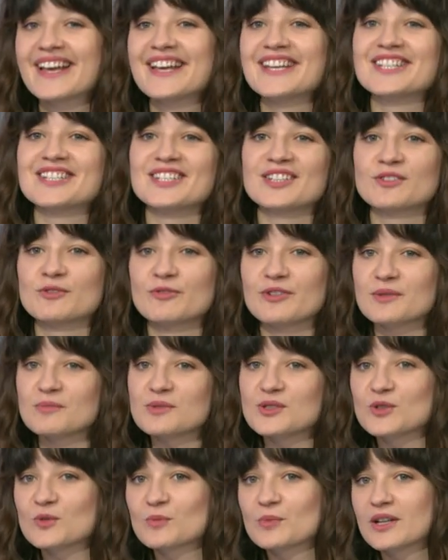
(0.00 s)
she
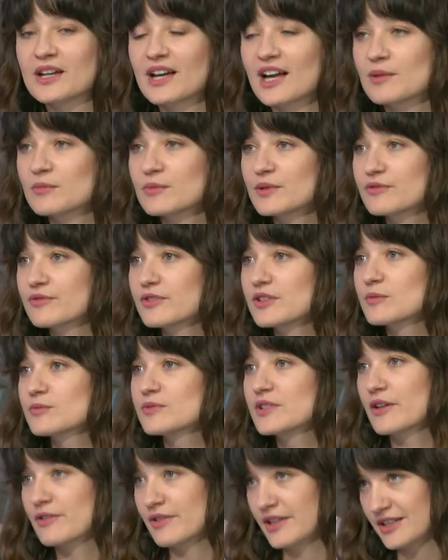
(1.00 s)
dreams to become a film
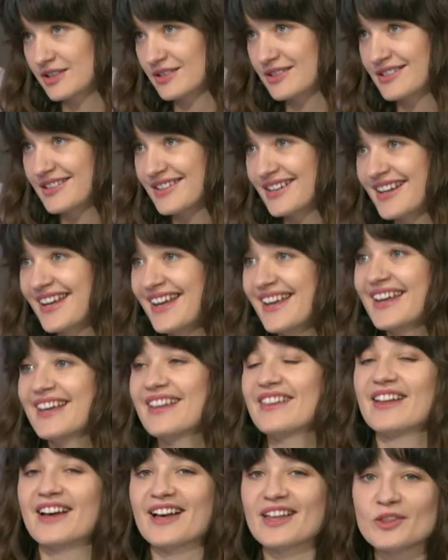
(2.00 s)
director. Okay.
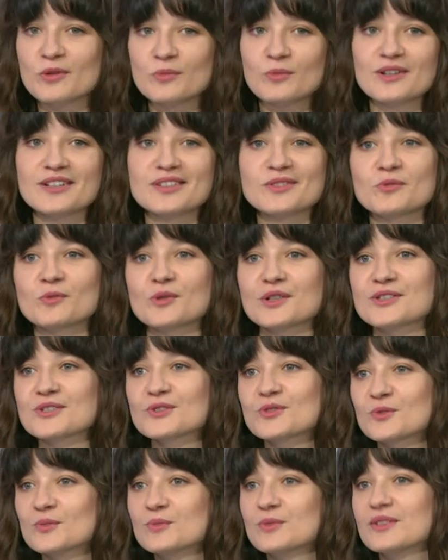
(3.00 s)
Another one wants
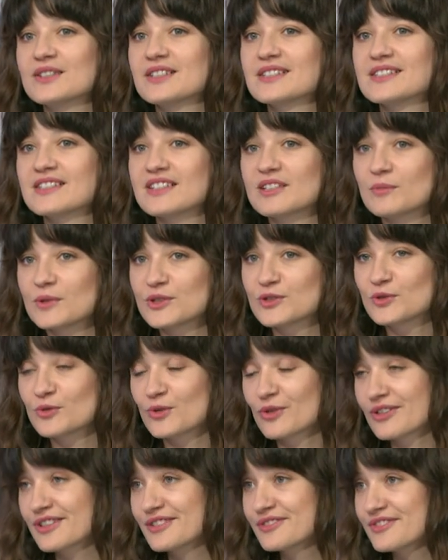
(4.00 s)
to be a
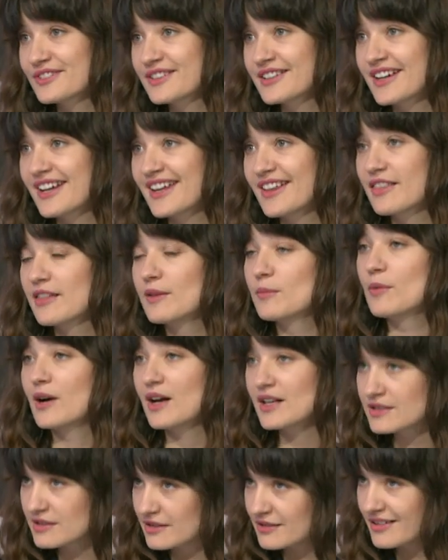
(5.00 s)
cinematographer. And the
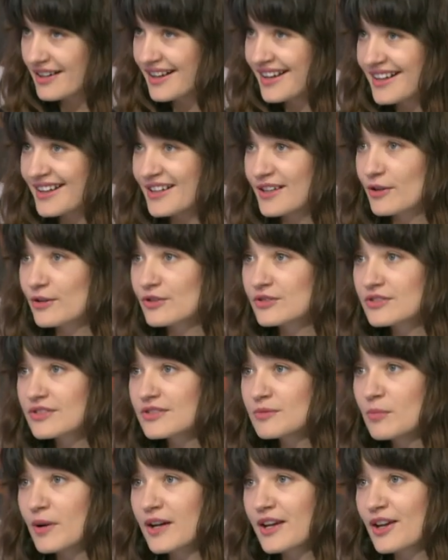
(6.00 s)
mother learned by